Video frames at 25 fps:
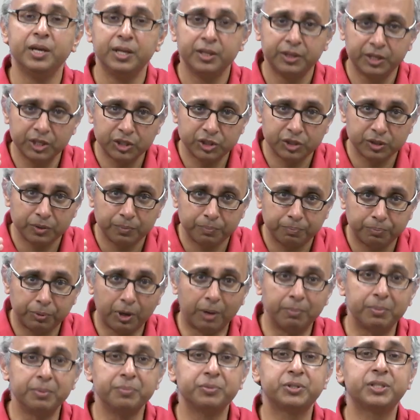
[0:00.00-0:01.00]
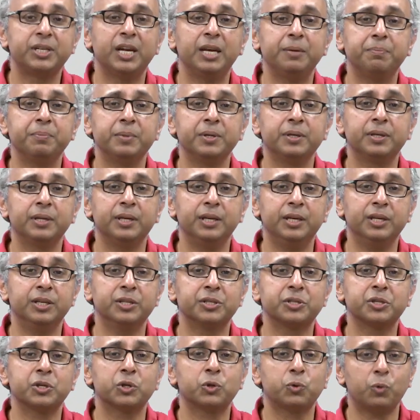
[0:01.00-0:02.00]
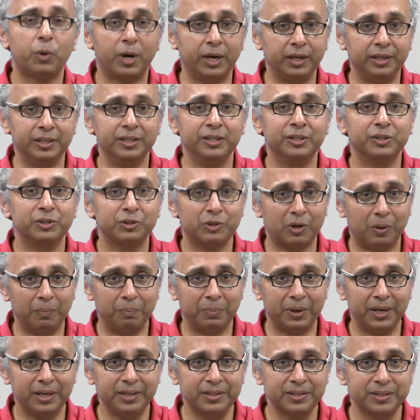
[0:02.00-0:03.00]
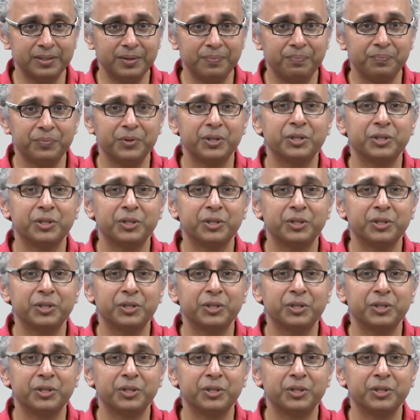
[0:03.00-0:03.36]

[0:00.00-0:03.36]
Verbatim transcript: This problem statement is quite complex,